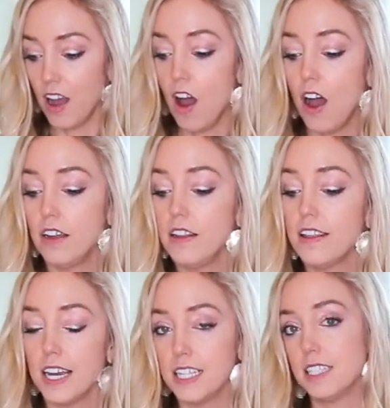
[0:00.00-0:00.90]
on
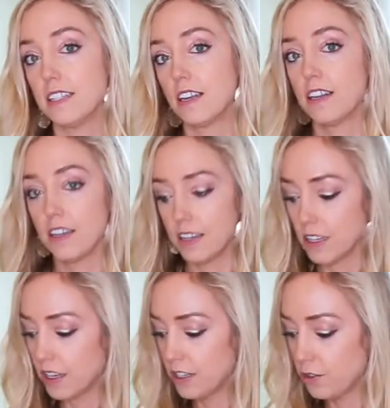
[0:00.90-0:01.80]
this
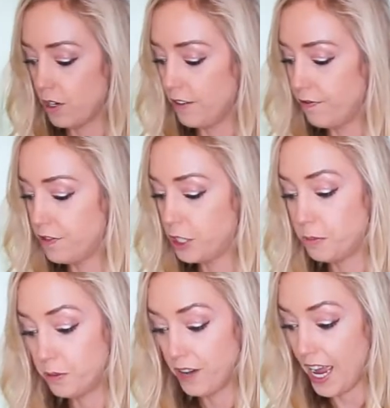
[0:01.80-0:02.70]
sort of
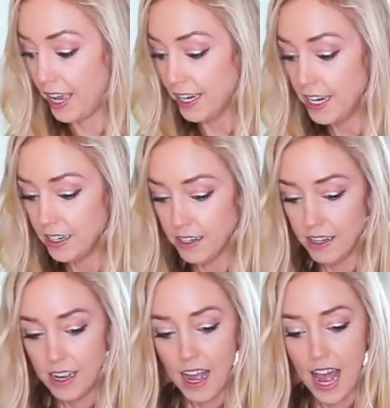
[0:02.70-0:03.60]
spread.
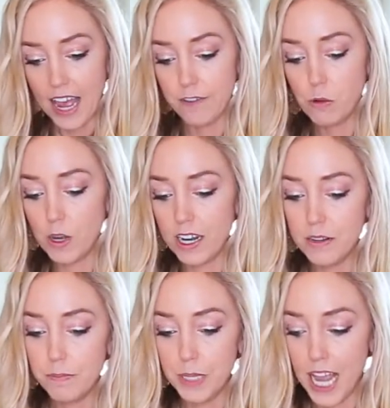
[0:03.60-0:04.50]
I have a
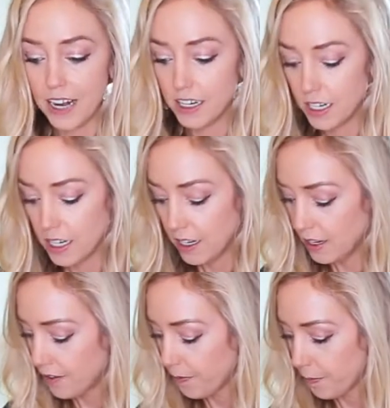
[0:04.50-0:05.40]
wooden platter,
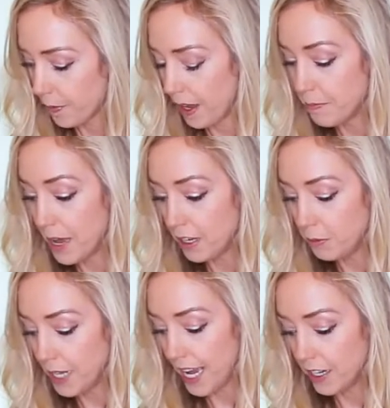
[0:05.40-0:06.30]
a metal
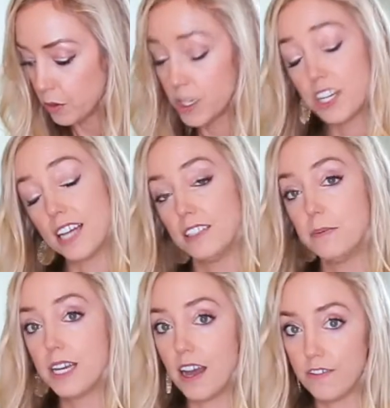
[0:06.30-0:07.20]
platter, which has to
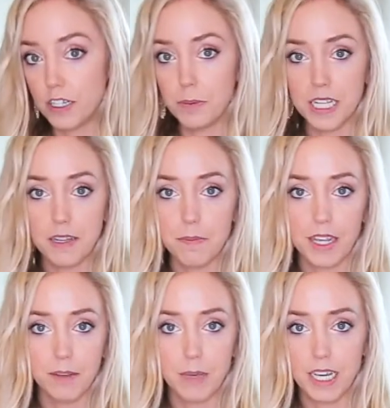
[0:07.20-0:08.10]
be covered by
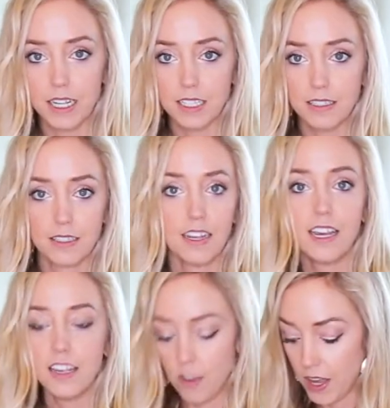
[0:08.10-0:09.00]
something because
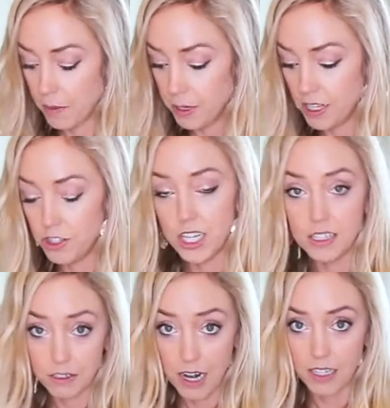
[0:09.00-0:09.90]
you can't put the cheese
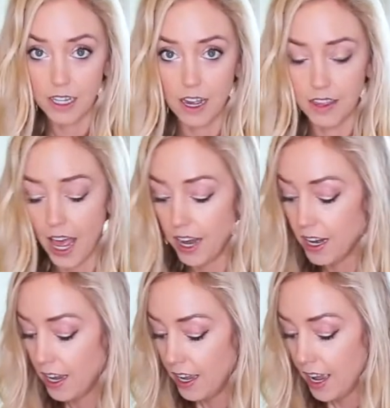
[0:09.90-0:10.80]
directly on that.
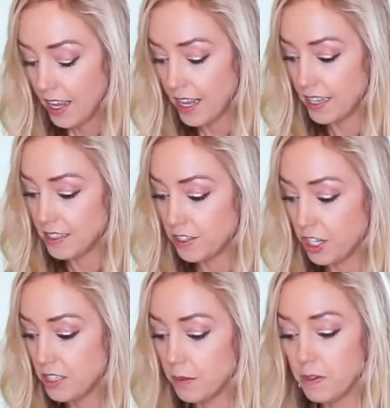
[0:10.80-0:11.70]
And then
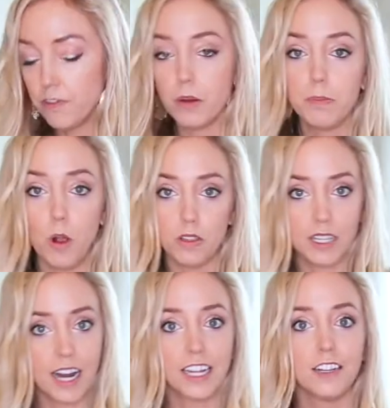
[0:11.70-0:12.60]
just some different bowls that
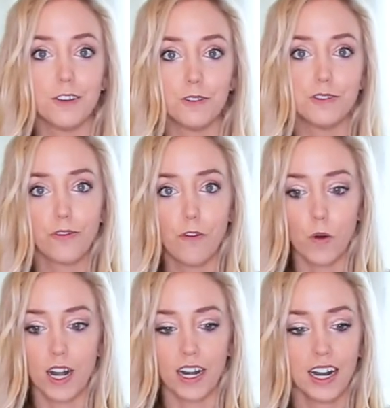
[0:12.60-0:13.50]
I can use
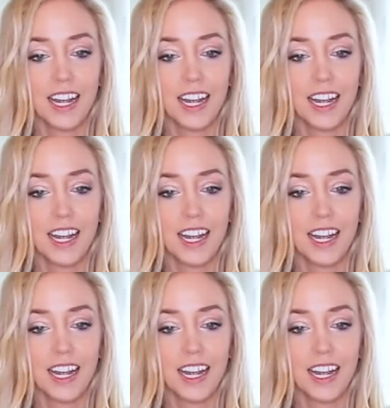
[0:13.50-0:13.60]
for